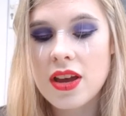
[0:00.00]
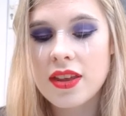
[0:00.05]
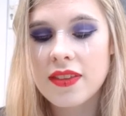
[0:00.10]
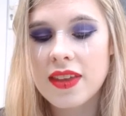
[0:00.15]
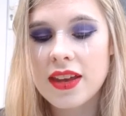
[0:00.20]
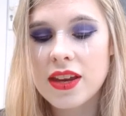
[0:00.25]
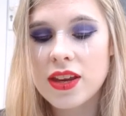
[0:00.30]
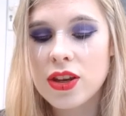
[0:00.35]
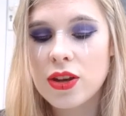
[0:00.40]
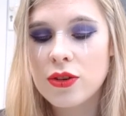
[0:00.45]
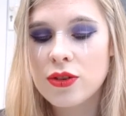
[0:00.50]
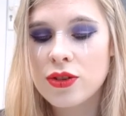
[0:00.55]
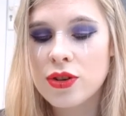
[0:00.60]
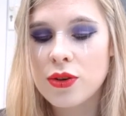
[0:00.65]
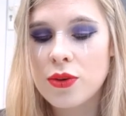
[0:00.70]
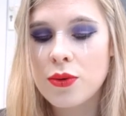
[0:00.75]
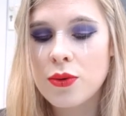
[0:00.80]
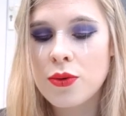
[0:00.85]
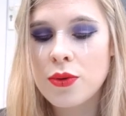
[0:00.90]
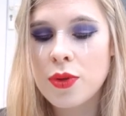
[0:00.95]
Thank you
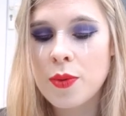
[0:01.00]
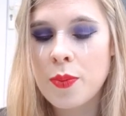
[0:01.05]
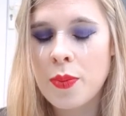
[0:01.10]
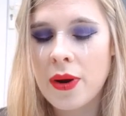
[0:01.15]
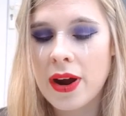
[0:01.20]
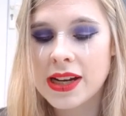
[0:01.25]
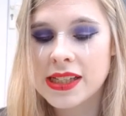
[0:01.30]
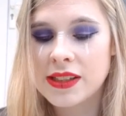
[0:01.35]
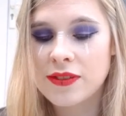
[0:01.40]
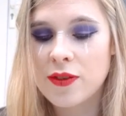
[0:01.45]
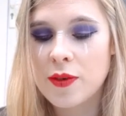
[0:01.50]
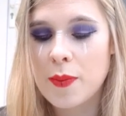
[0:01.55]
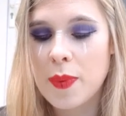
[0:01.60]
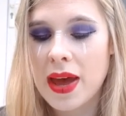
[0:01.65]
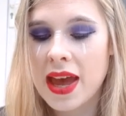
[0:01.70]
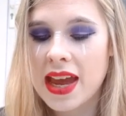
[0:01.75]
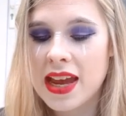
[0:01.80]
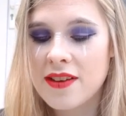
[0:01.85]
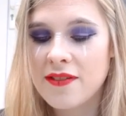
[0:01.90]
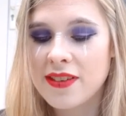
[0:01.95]
to all the press for
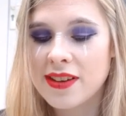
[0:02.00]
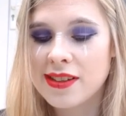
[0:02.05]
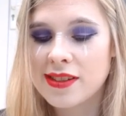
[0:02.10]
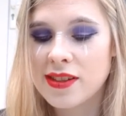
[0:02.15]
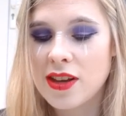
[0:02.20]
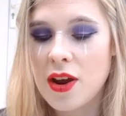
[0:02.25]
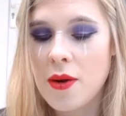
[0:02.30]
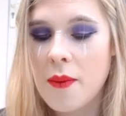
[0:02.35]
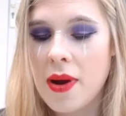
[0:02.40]
behaving so